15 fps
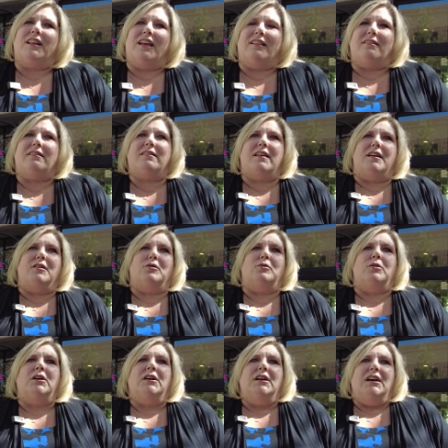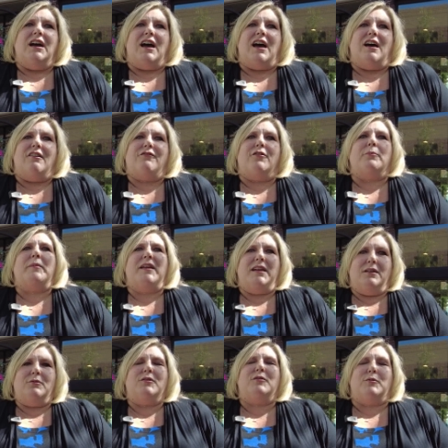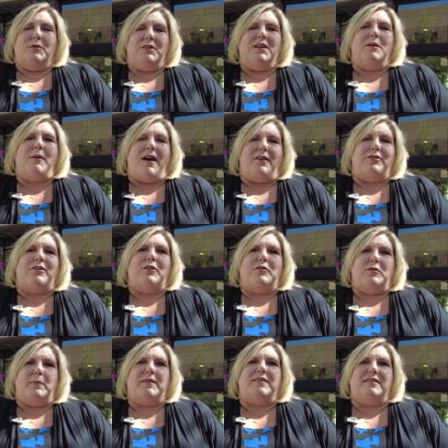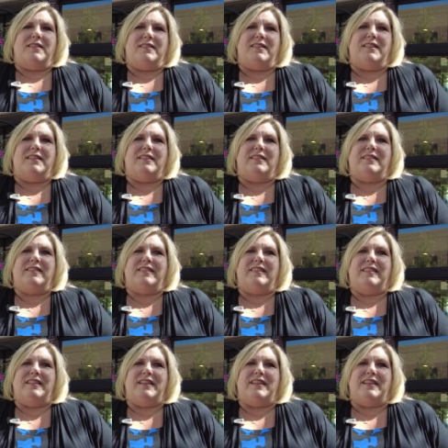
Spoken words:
And so for me, it was really about those businesses